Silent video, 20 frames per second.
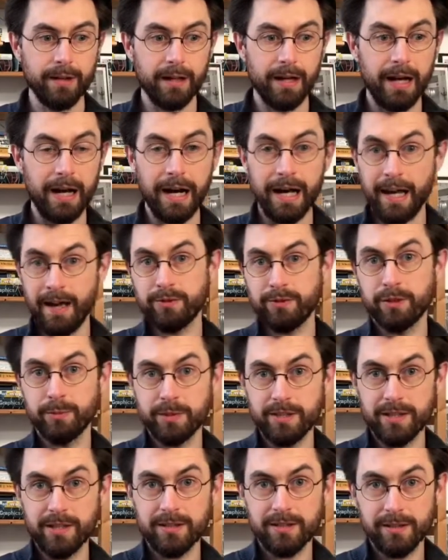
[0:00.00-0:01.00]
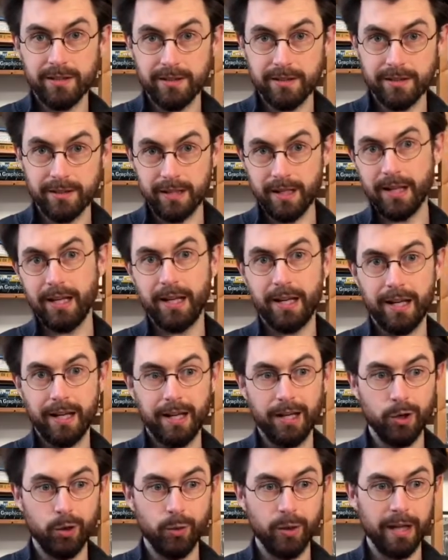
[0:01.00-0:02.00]
I have some assistants
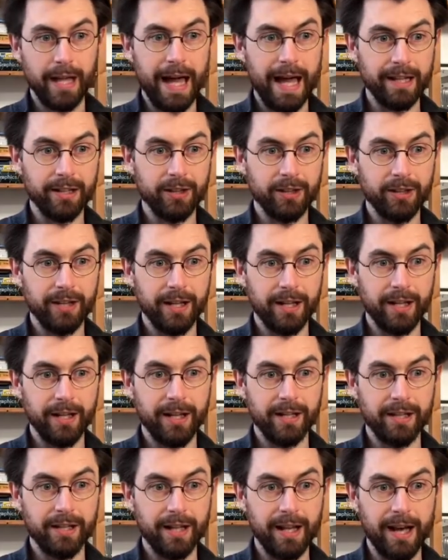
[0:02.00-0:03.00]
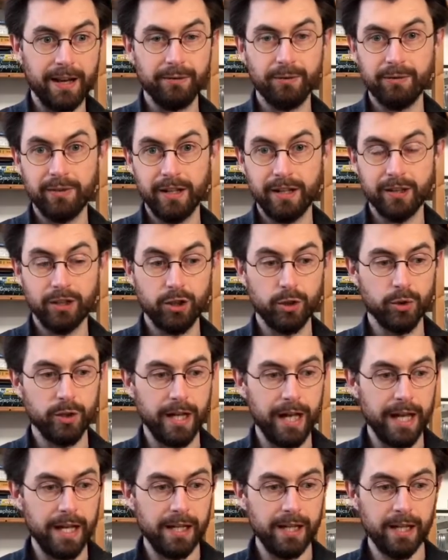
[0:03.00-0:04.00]
who will handle the live event
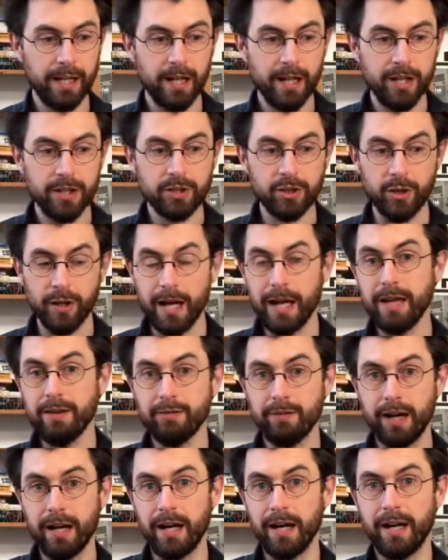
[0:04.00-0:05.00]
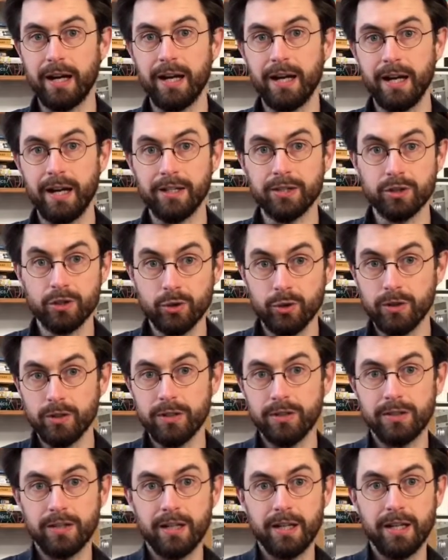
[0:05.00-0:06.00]
Q&A. So Eva, a
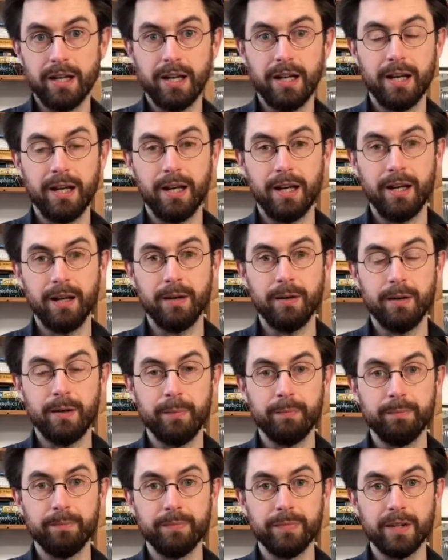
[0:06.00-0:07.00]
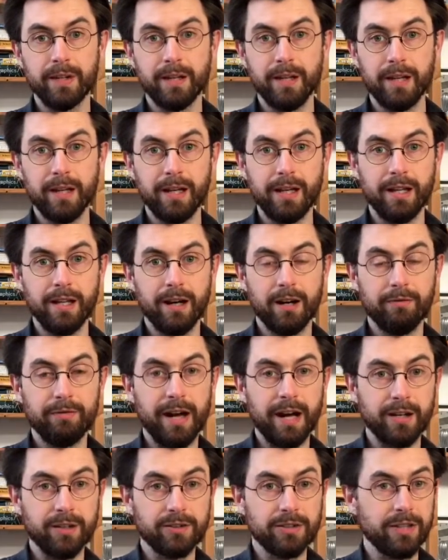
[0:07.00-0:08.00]
student in our
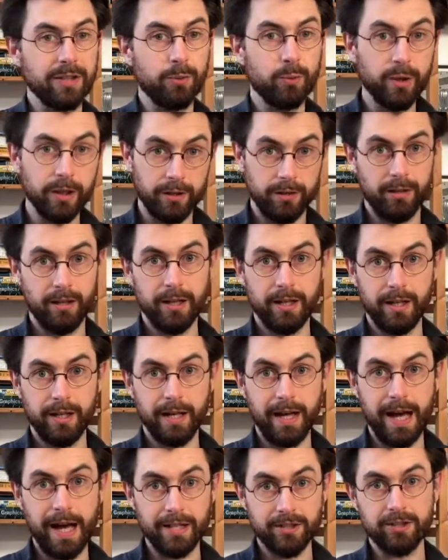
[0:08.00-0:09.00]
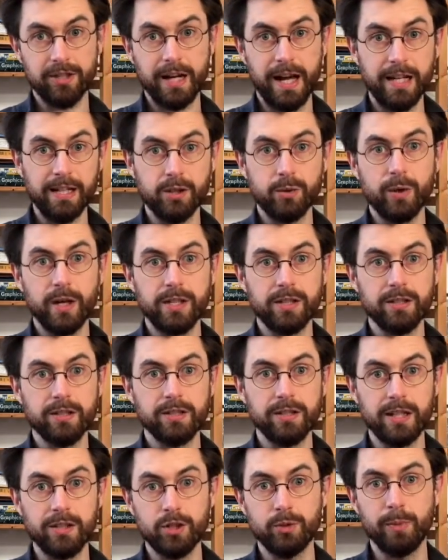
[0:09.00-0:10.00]
faculty, will answer any questions
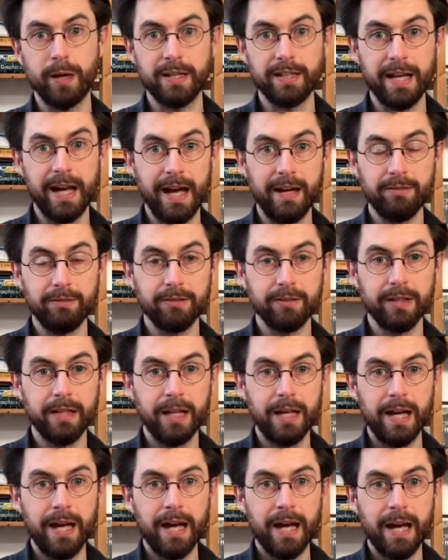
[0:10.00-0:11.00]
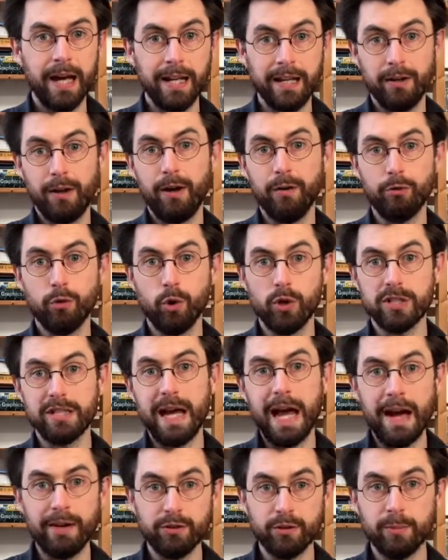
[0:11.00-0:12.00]
that you might have. And of course,
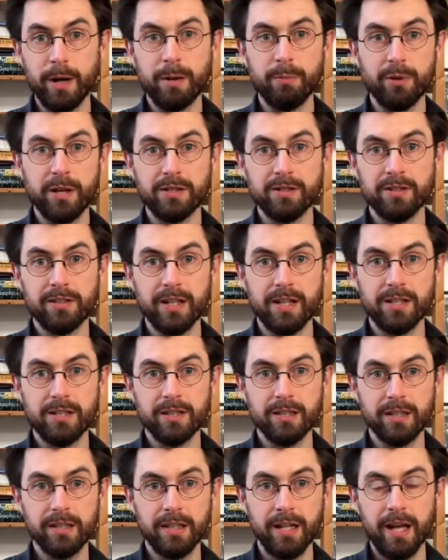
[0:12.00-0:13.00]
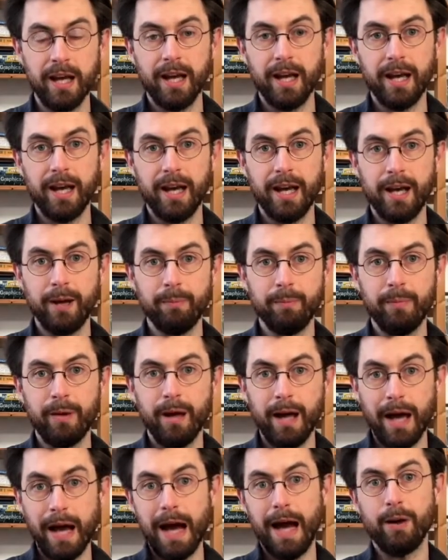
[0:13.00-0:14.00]
after my presentation,
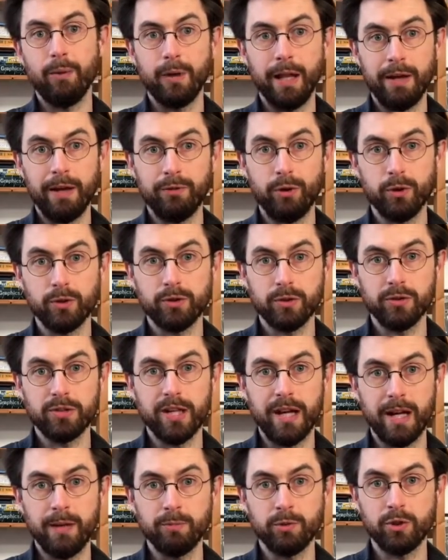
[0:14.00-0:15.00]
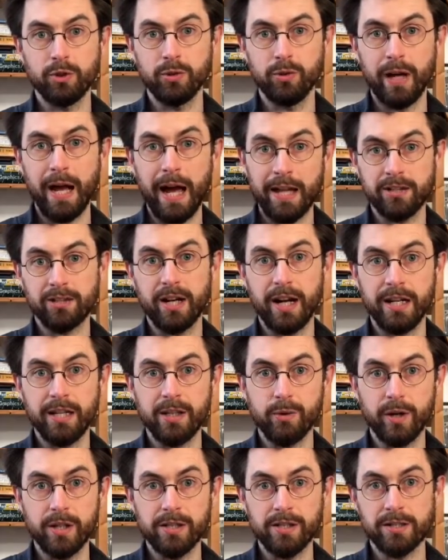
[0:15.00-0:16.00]
I will have also time to answer any
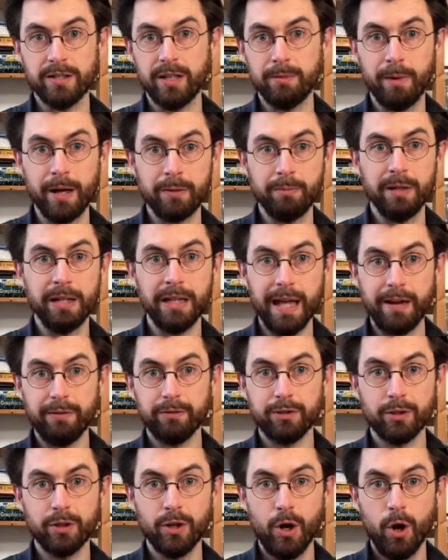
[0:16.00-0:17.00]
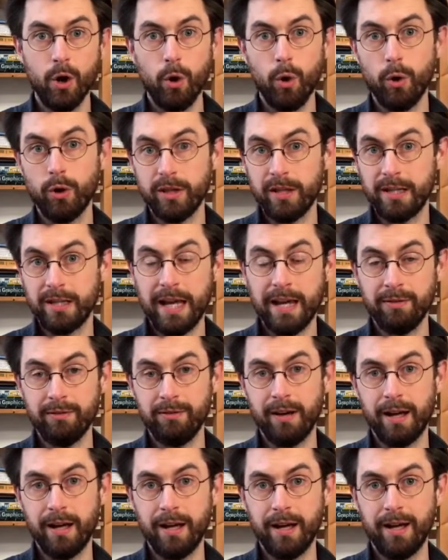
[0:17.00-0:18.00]
questions that might be left or that
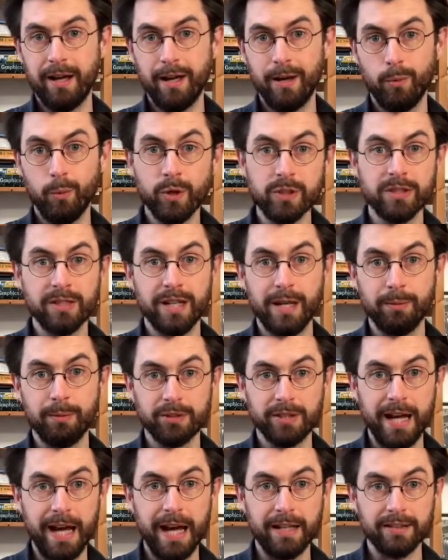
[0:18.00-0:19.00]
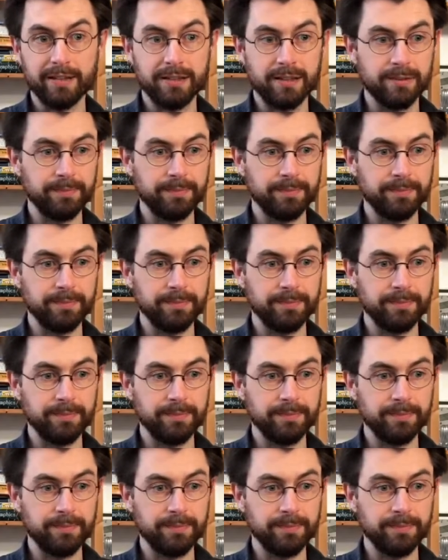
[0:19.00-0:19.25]
Eva wasn't able to answer.